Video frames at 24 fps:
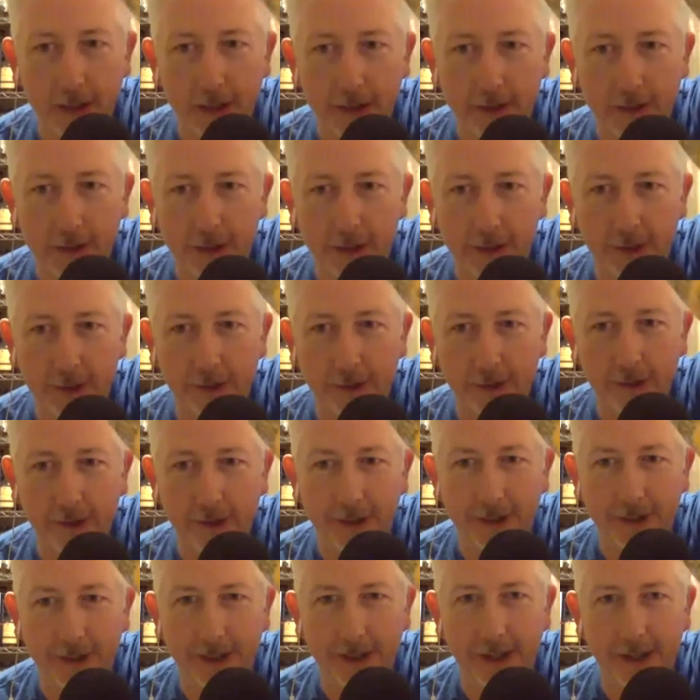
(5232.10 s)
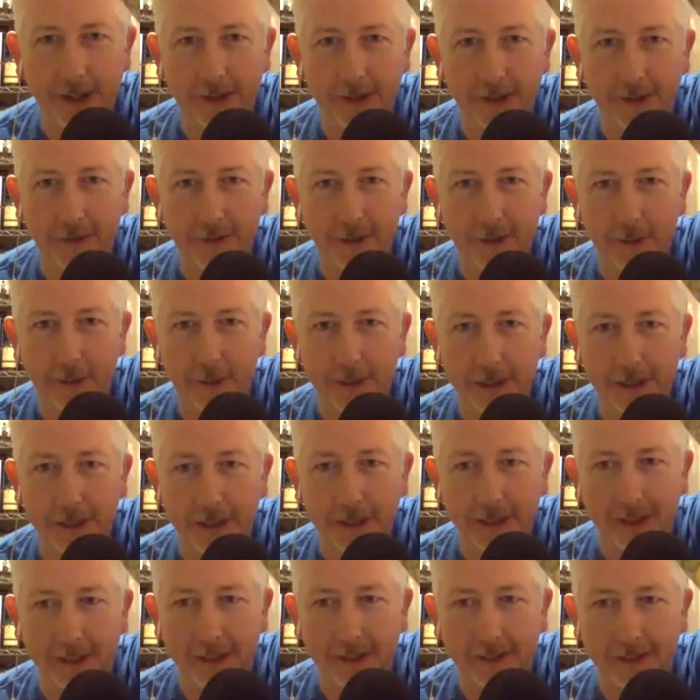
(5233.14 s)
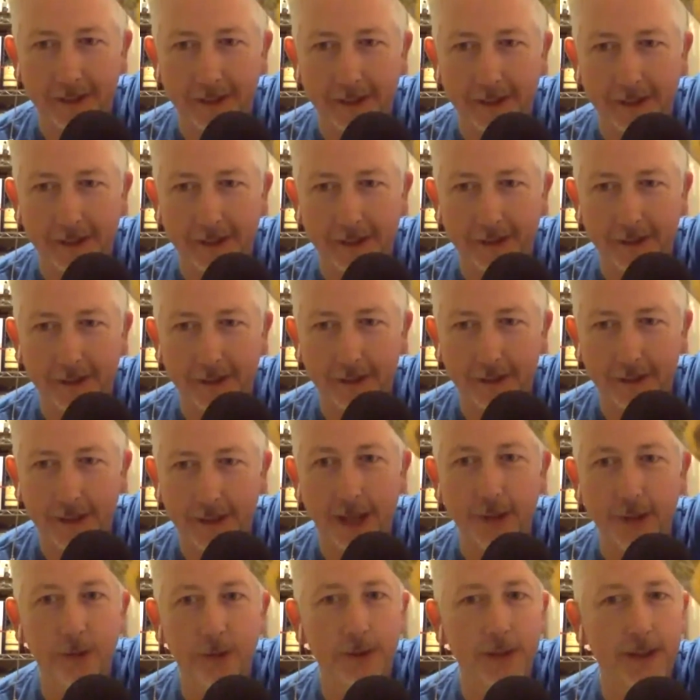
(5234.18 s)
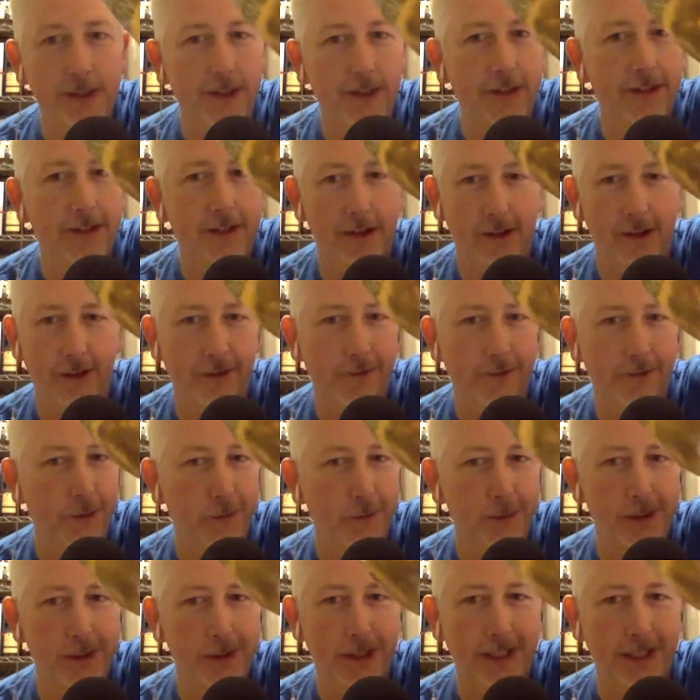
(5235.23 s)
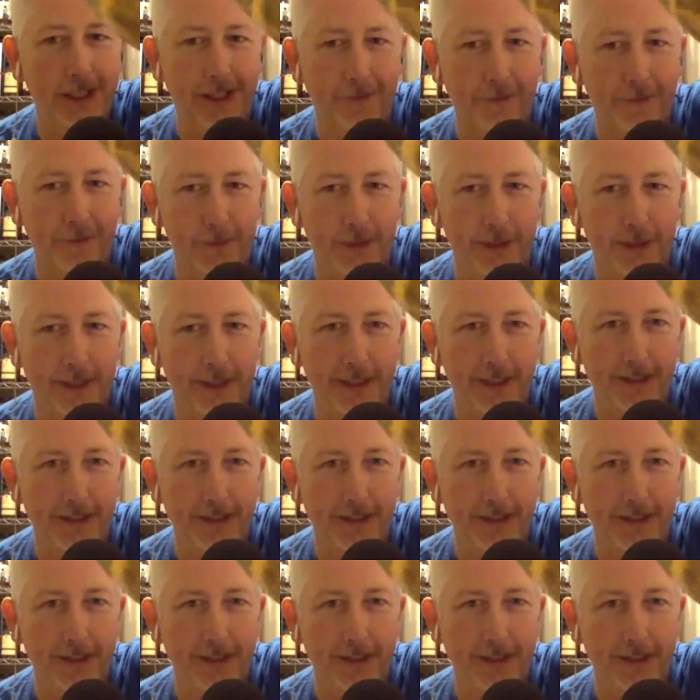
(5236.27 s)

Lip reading: to show you the color of the whiskey. There you go. Can you see the color of the whiskey, everybody?